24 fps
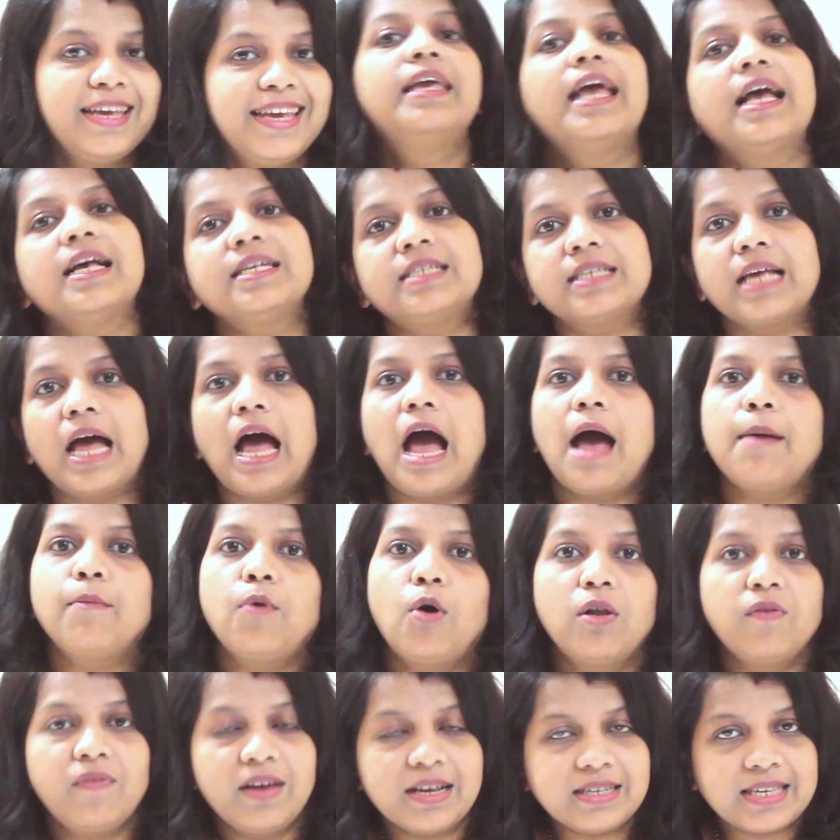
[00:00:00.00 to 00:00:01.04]
Yes,
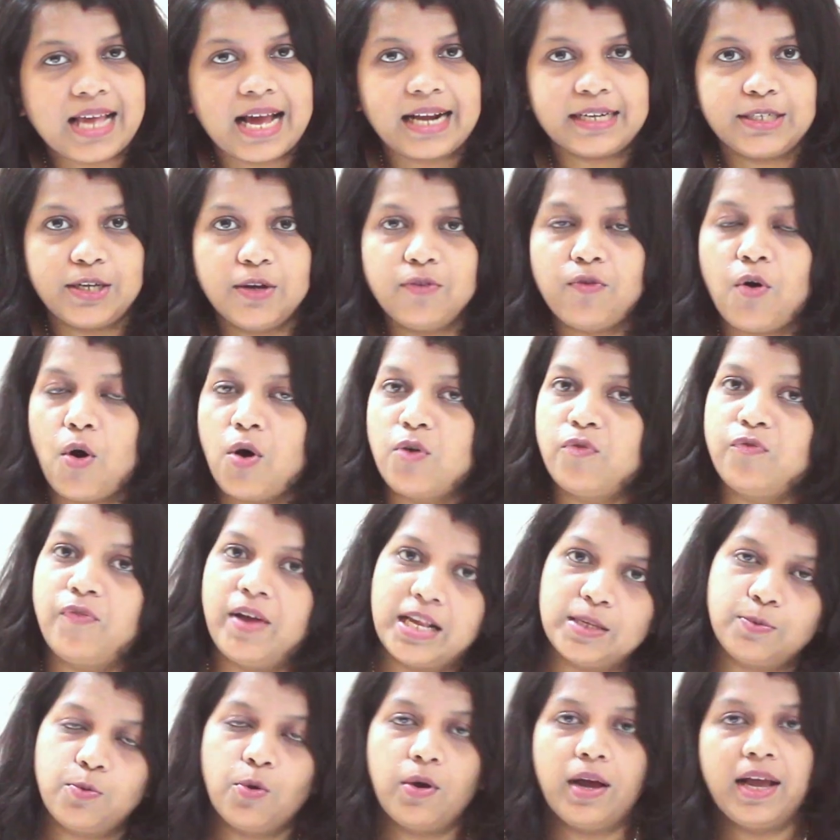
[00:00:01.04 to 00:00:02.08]
I'm always active on
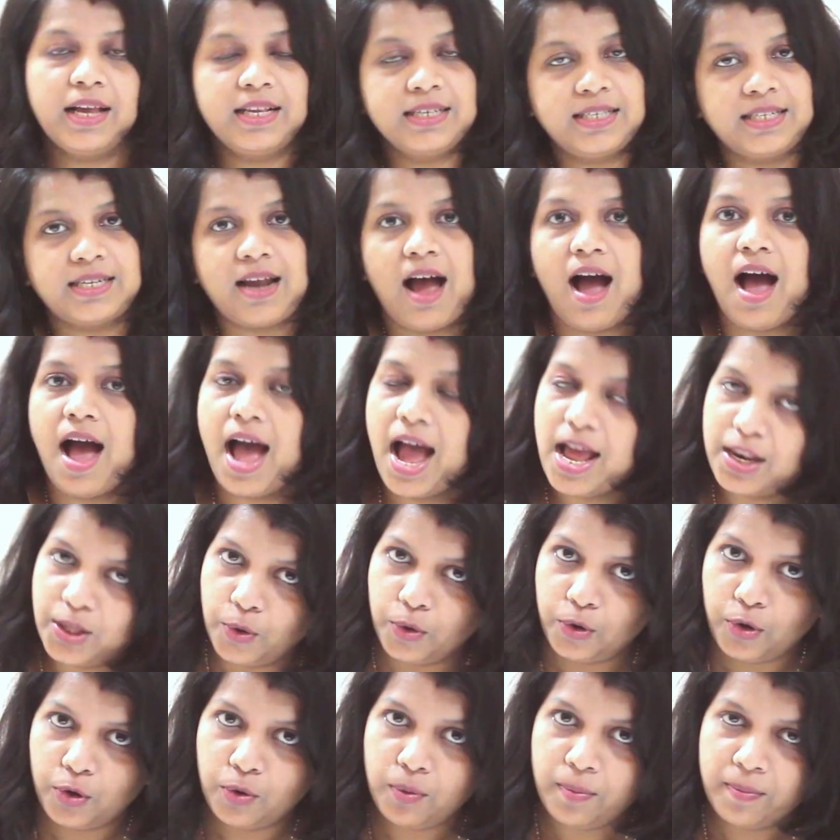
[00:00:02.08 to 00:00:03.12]
Facebook, Insta
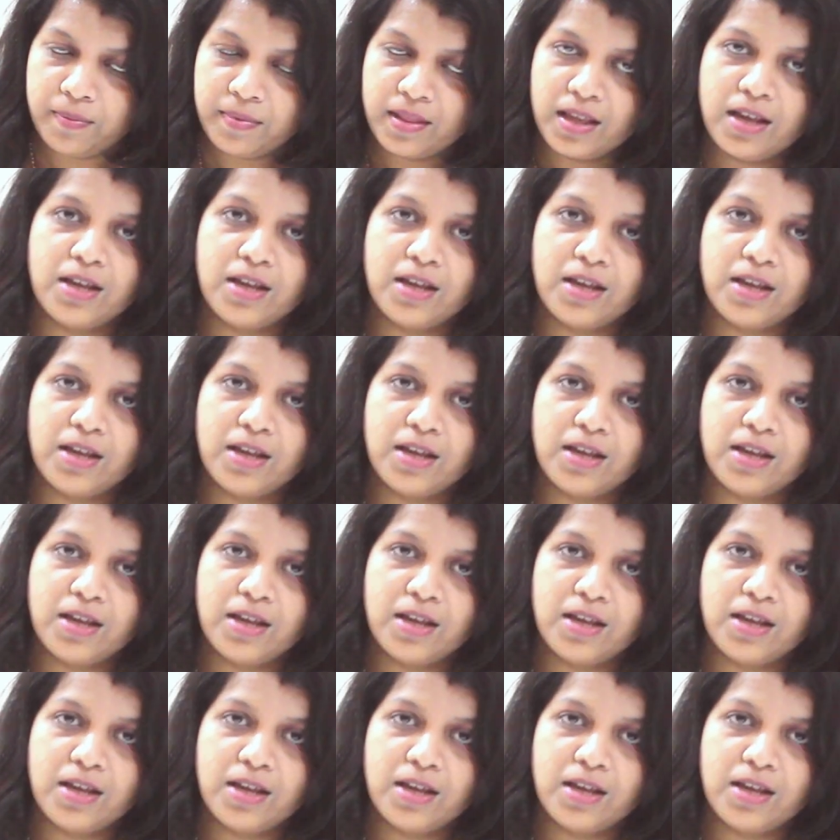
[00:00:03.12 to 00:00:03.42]
and YouTube.